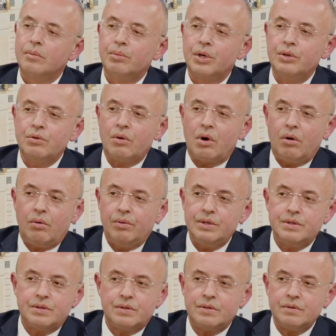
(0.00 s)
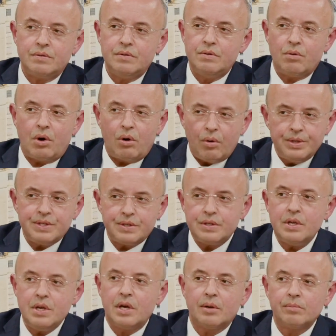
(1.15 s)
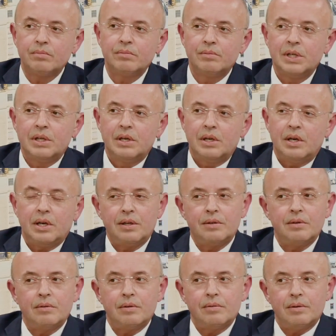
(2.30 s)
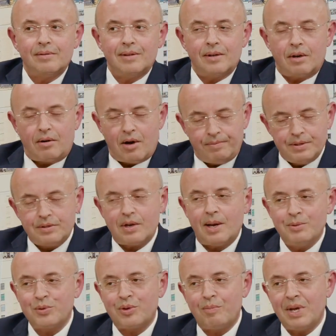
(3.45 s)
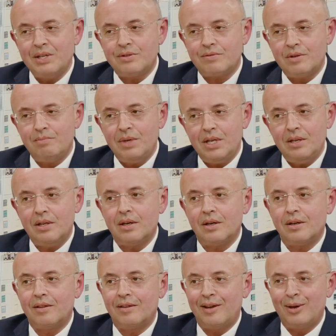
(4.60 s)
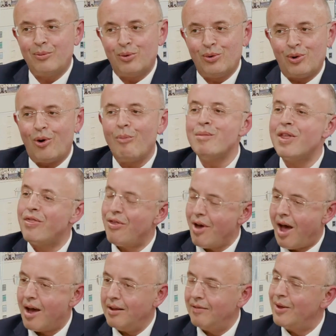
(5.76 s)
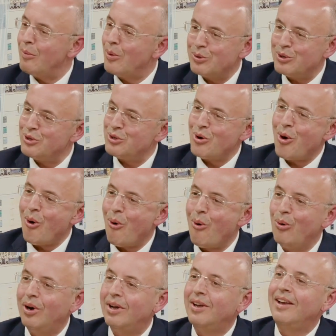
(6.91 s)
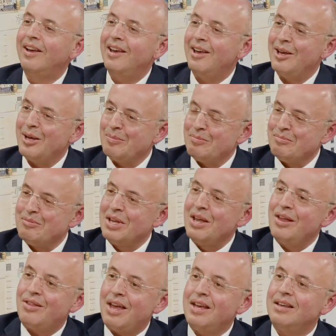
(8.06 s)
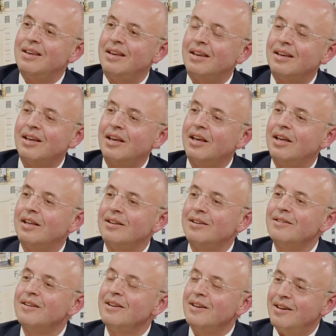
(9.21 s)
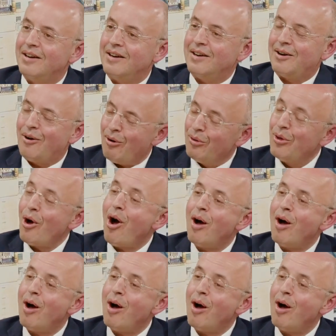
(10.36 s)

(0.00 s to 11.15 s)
But you always you always see him and Oftentimes with the mainstream media, they will omit that and they won't show him thanking and uh, all the